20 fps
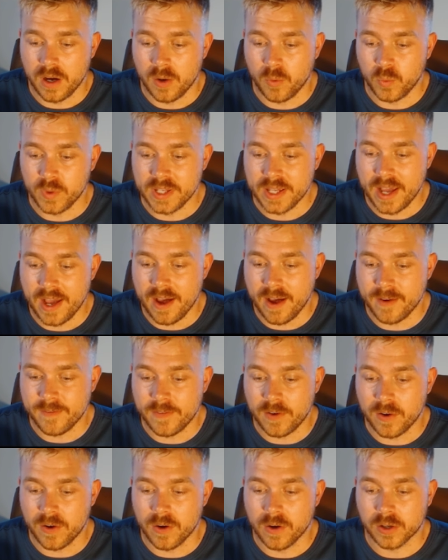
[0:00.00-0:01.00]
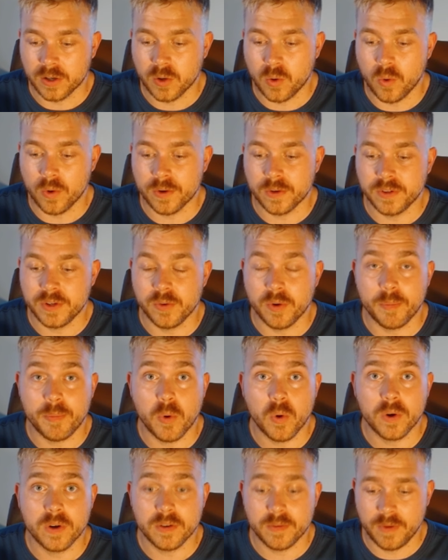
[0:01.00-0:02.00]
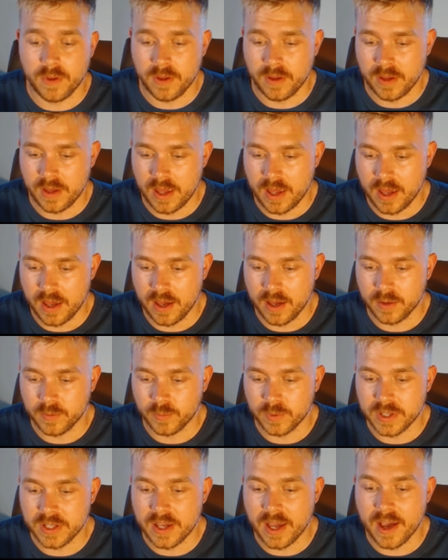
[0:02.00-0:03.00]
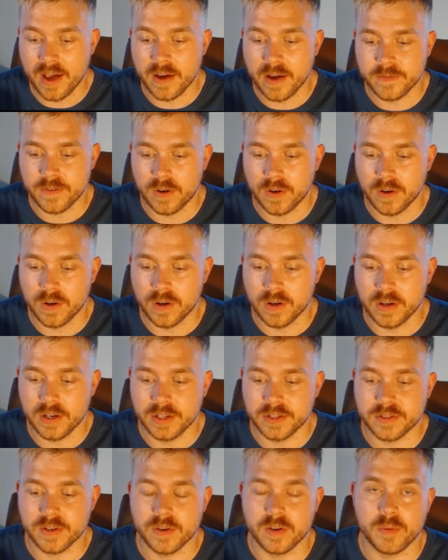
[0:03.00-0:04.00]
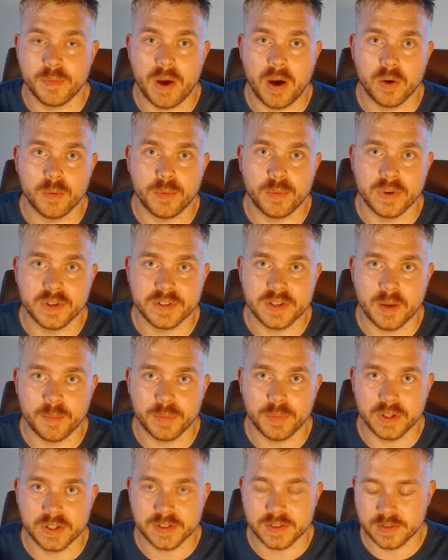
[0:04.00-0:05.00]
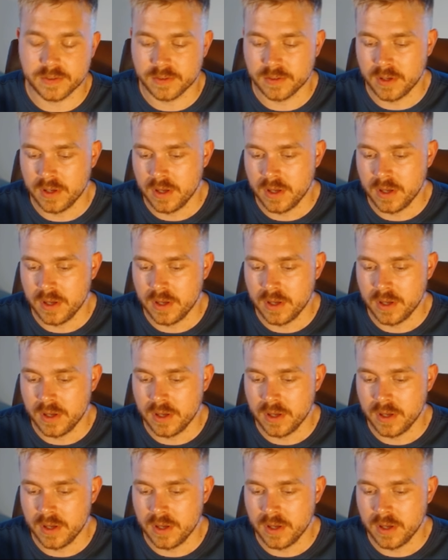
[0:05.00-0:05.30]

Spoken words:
We have our quarterly report, and we have our internal PowerPoint templates.